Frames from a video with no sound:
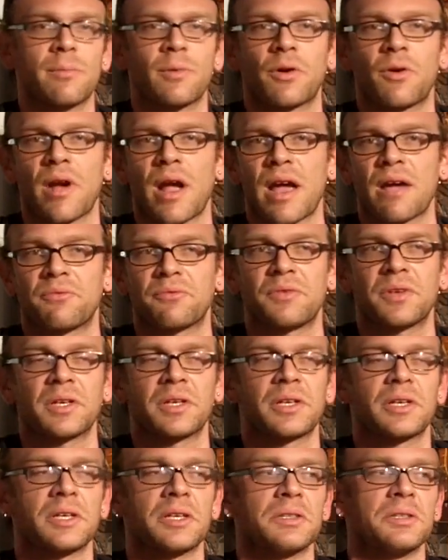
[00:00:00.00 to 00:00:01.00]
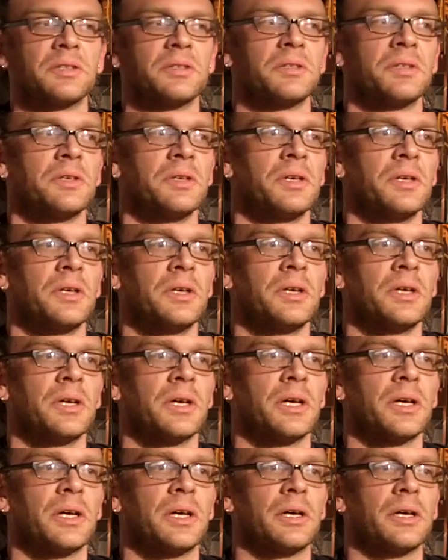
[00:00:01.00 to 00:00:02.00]
demographic and
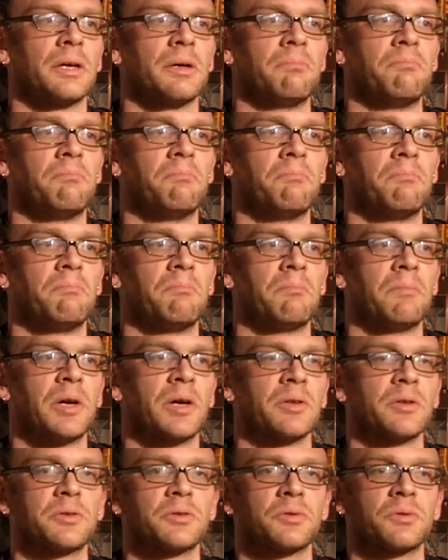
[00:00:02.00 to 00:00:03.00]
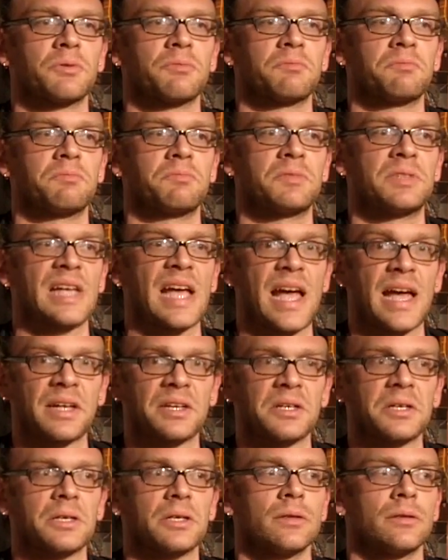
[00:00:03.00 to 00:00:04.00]
other sort of
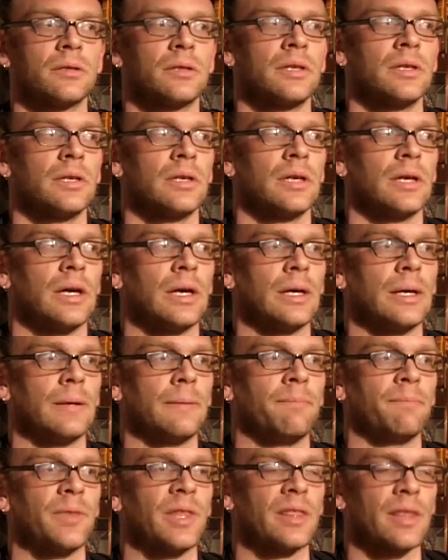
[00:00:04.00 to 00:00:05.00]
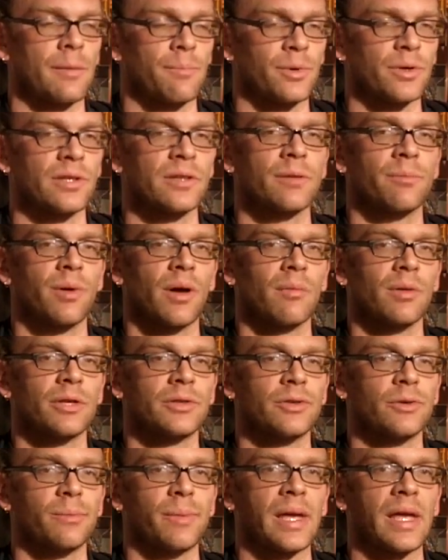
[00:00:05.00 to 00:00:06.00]
data that they put in the
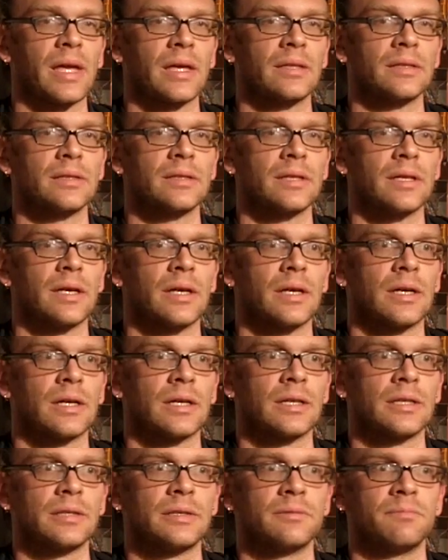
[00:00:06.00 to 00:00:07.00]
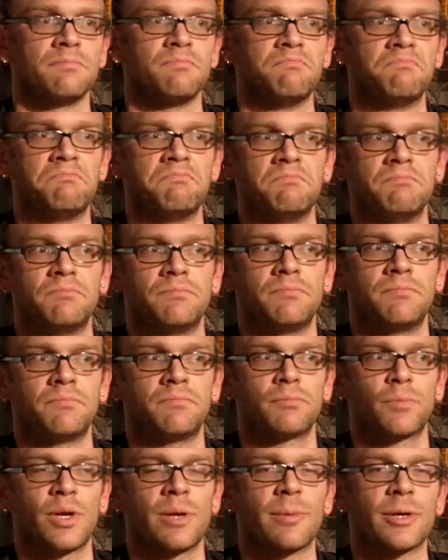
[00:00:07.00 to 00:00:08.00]
public domain on
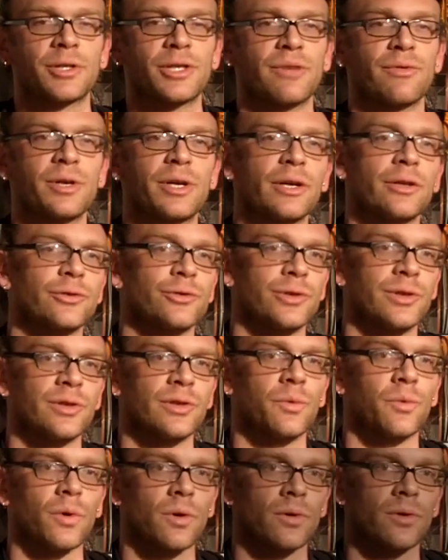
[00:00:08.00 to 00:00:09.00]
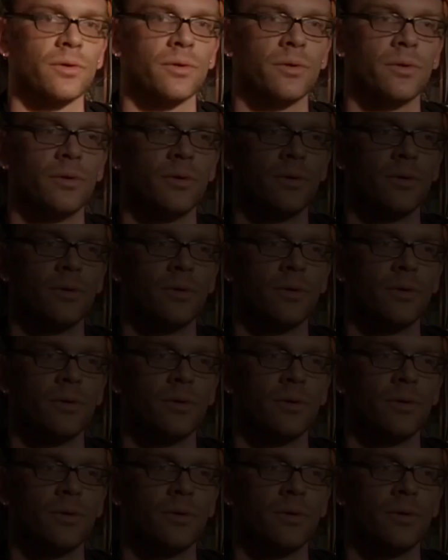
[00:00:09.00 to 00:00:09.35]
pretty much every country in the world.